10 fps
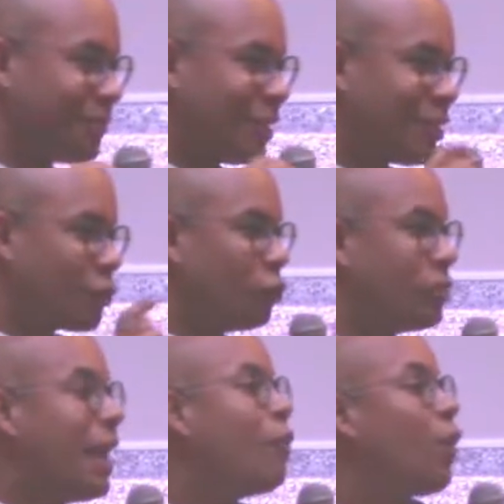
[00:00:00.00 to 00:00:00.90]
So
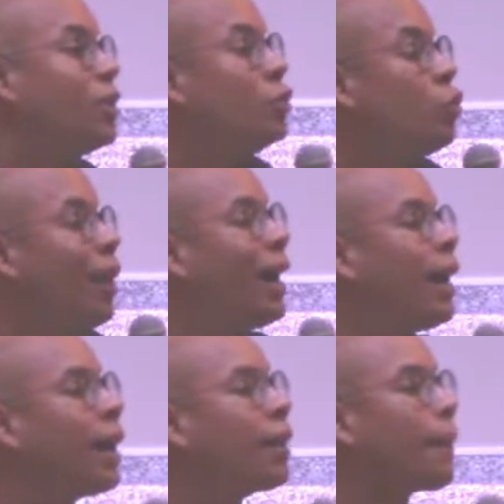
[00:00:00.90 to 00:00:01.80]
take what you
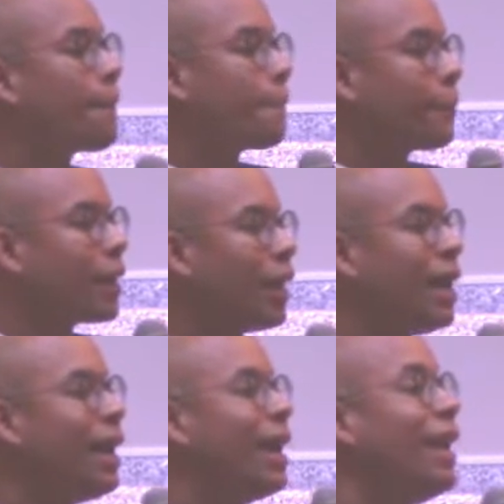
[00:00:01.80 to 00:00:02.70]
are
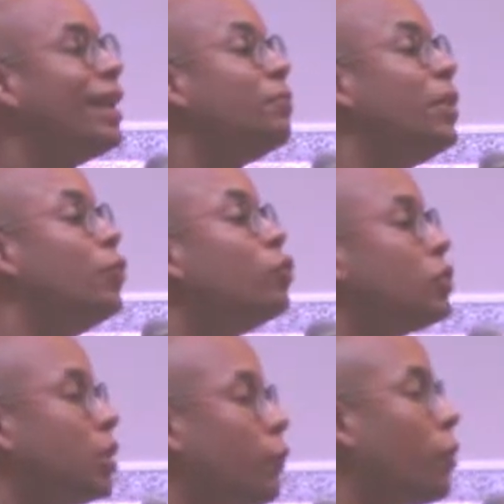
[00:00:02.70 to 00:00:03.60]
and let me
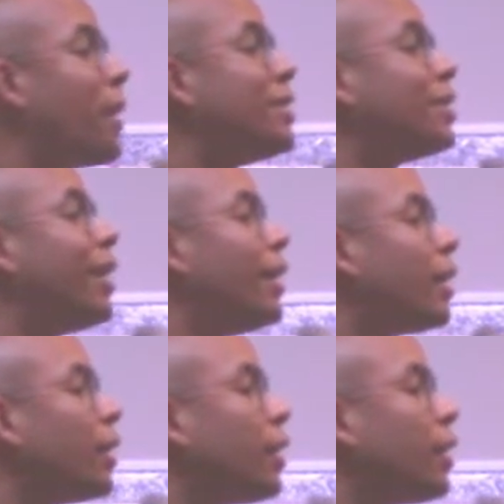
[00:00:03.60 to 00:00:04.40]
use it for my sake.